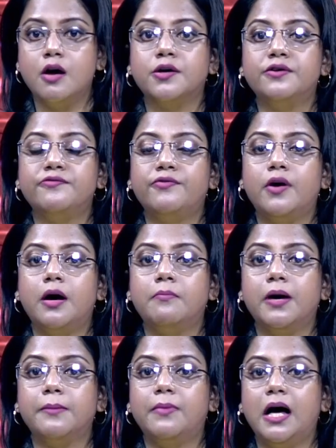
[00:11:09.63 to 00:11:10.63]
confirmed
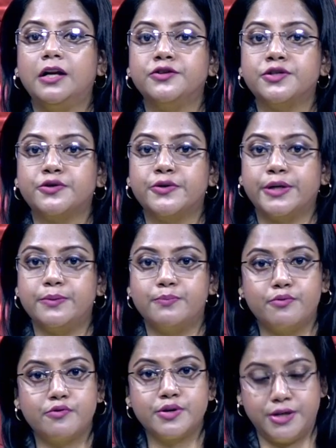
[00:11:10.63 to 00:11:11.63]
by Bangladesh Cricket
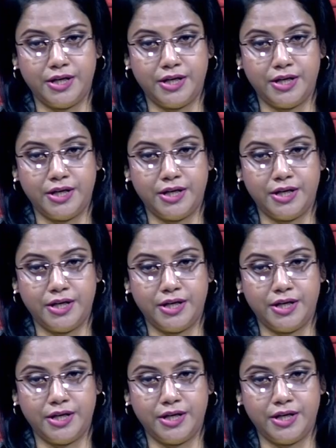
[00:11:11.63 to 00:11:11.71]
Board